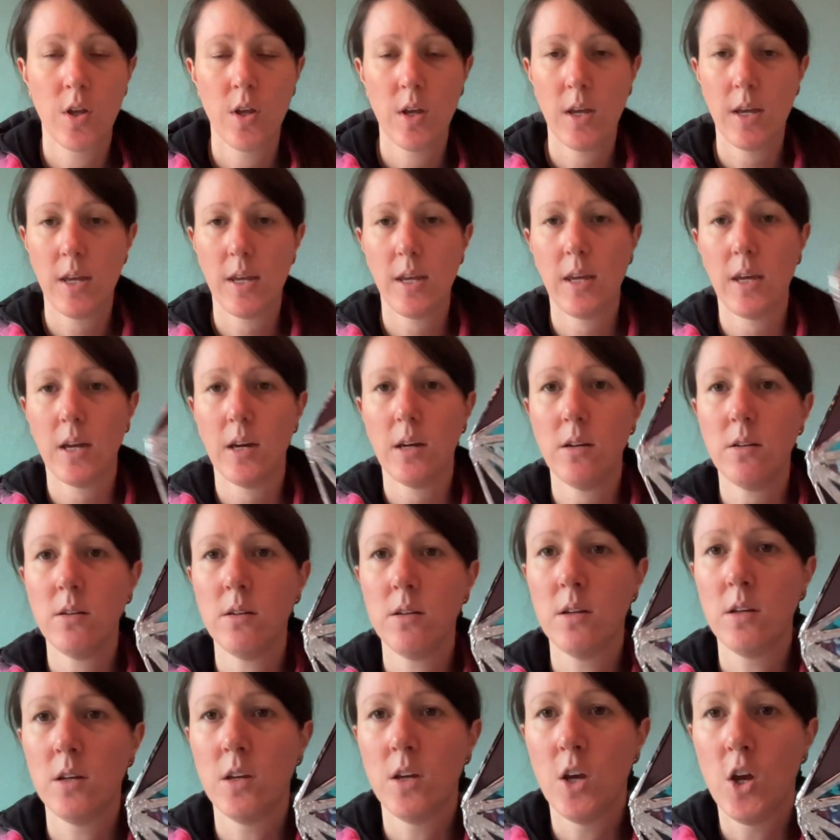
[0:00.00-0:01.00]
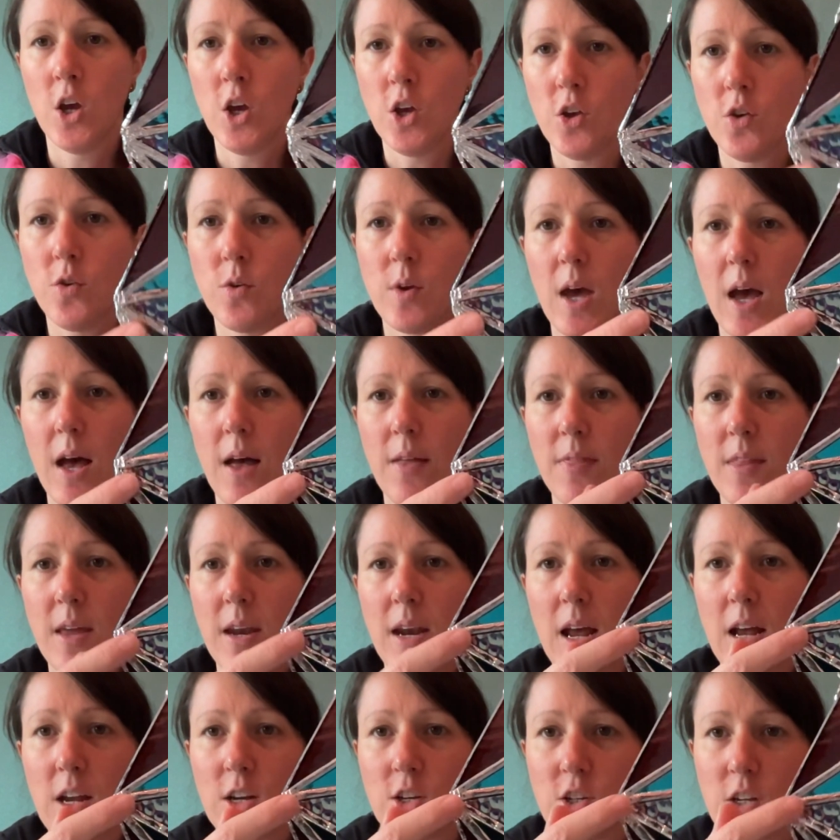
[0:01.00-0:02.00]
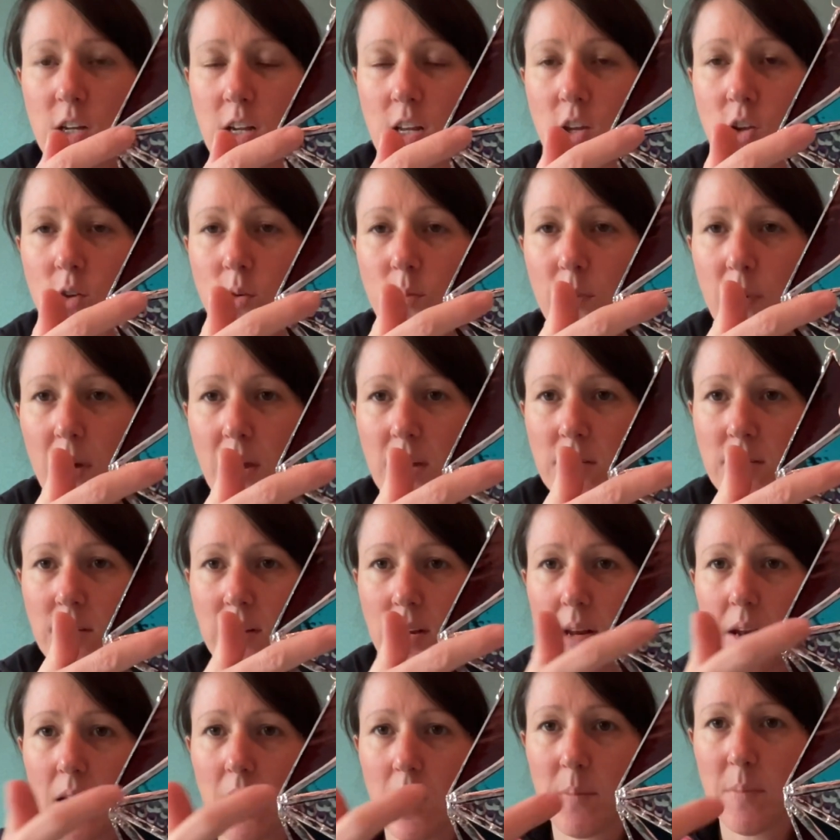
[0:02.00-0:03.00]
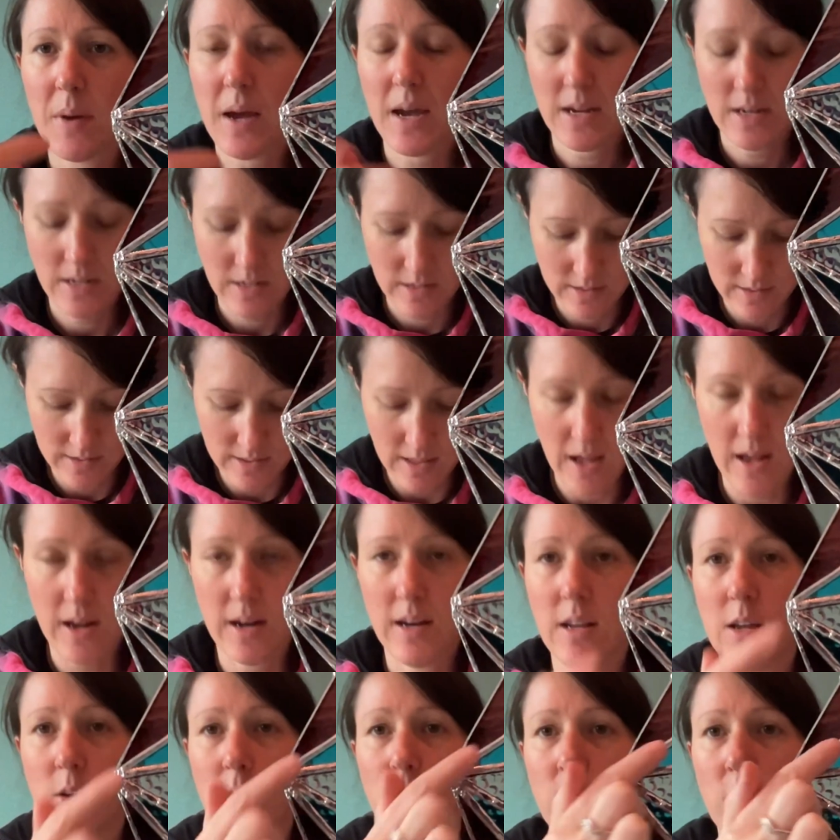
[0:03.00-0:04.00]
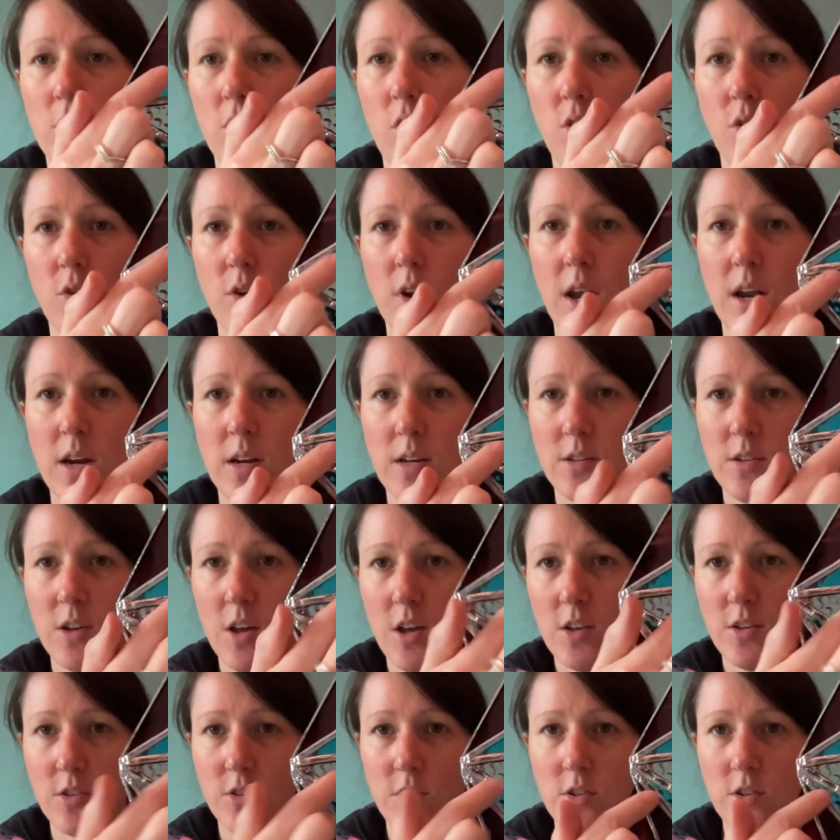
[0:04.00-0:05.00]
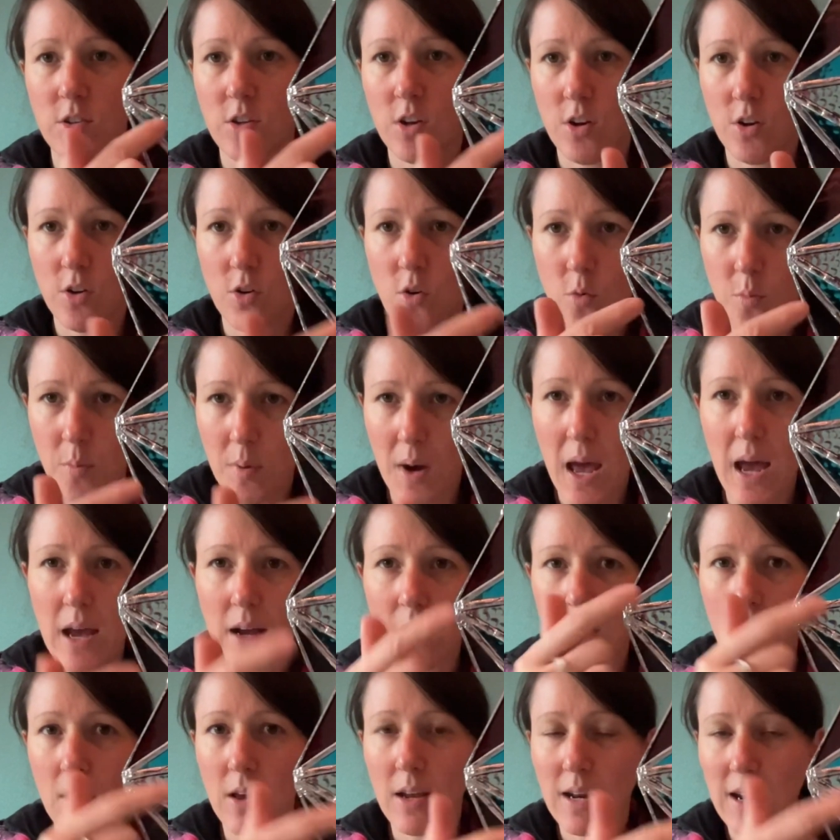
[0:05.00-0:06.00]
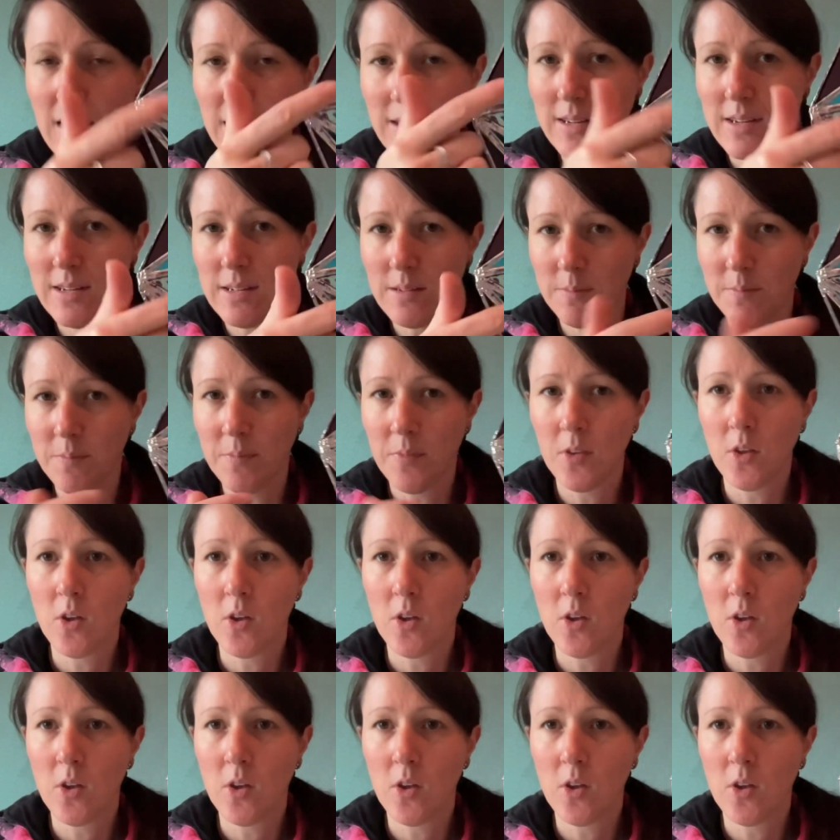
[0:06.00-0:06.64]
here, you can then actually, you basically like paint that liquid on and it turns it to look all black like leading.